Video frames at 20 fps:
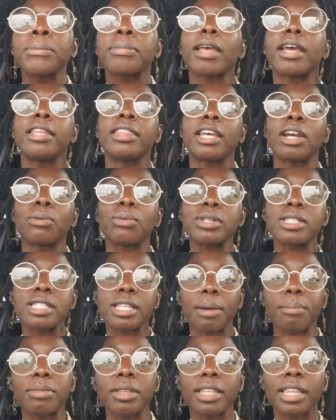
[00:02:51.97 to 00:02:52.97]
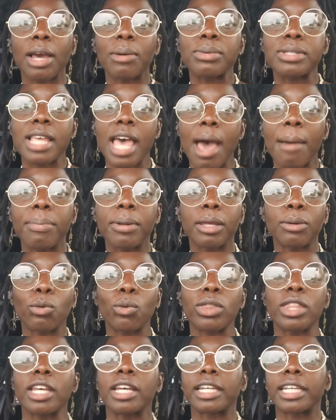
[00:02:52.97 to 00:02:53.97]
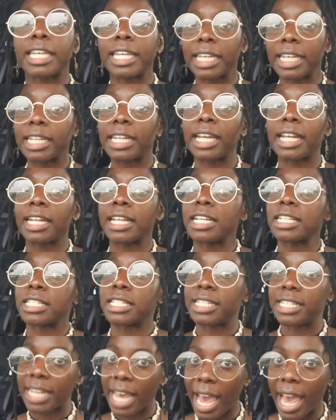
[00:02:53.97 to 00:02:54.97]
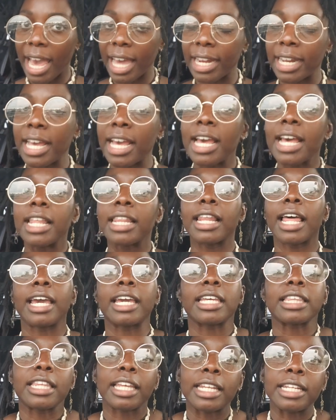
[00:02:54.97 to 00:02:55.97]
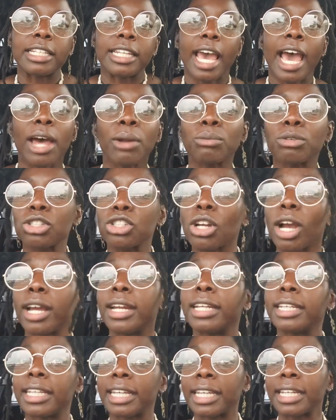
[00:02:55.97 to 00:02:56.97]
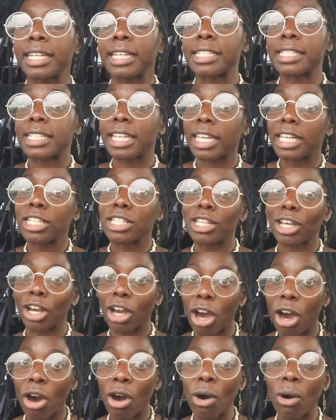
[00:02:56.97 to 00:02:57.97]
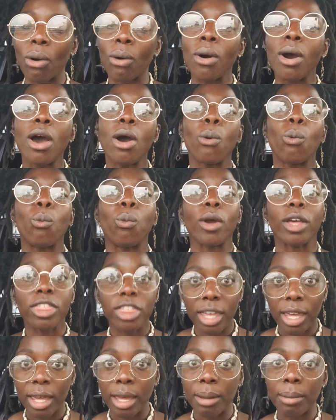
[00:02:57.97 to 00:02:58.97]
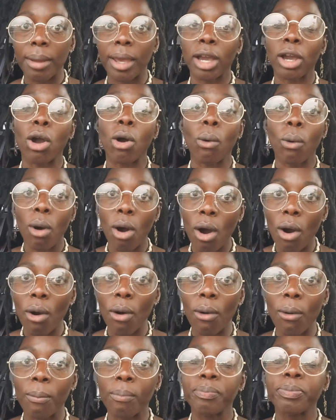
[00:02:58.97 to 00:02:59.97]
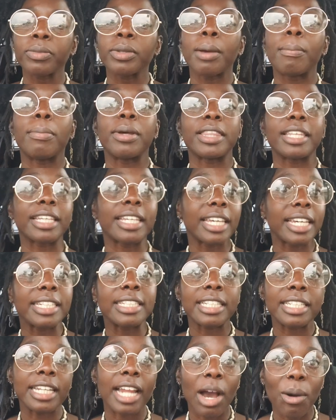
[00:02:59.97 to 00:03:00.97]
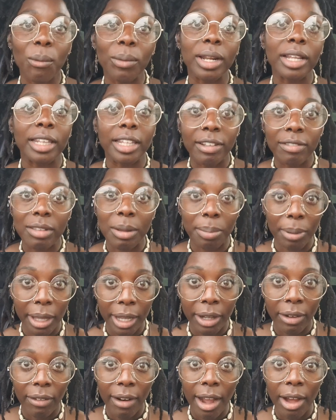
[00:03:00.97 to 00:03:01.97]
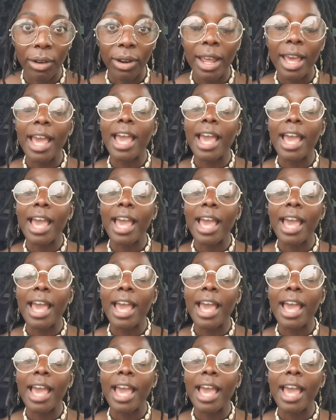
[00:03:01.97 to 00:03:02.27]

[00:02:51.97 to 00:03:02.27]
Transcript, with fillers: and there was something that was happening with a kid and his dad. Like, the dad was trying to get his kid to go with him and go home, but the kid did not want to leave the playground.